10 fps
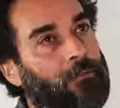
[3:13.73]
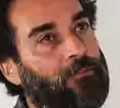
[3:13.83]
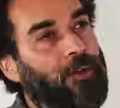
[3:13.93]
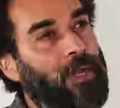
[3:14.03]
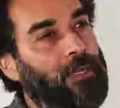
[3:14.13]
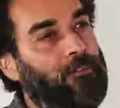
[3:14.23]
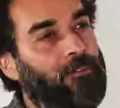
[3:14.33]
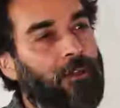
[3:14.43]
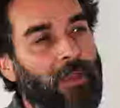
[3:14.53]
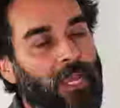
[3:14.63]
find a
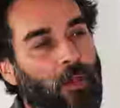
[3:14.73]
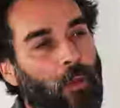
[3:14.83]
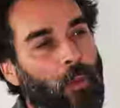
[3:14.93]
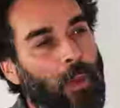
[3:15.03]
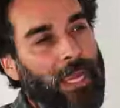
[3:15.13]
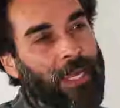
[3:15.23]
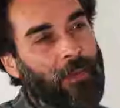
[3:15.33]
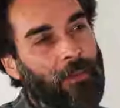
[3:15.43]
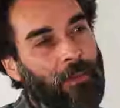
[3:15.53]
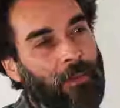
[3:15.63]
very quick